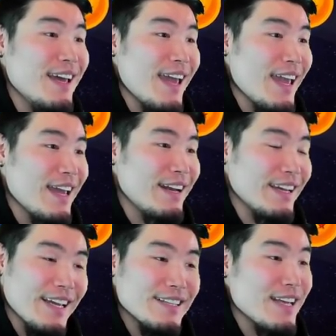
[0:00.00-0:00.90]
And I
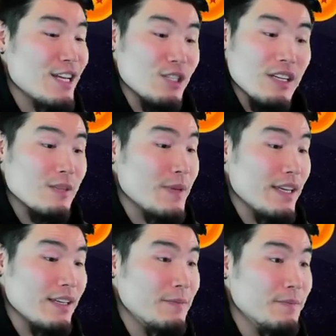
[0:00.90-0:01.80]
guess I should just
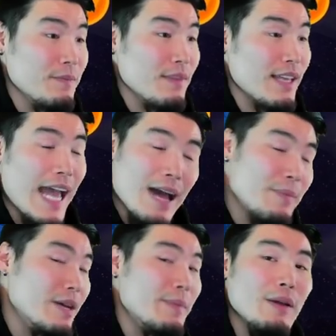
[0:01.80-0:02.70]
be happy
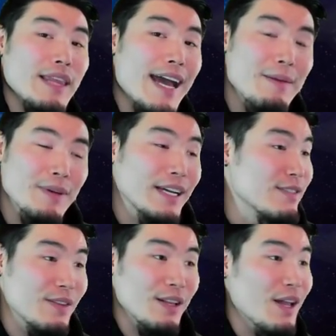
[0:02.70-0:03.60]
about that because
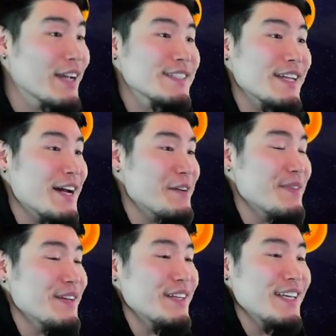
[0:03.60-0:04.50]
for the longest time,
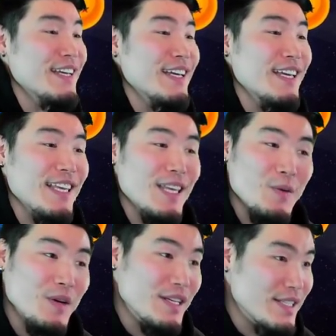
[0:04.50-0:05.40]
he
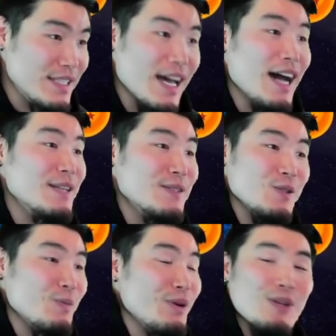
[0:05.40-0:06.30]
was not
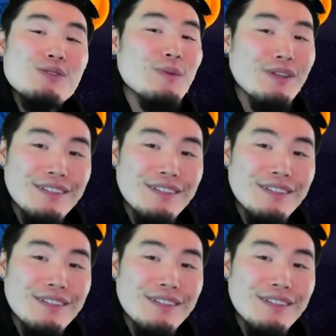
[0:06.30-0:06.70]
super usable,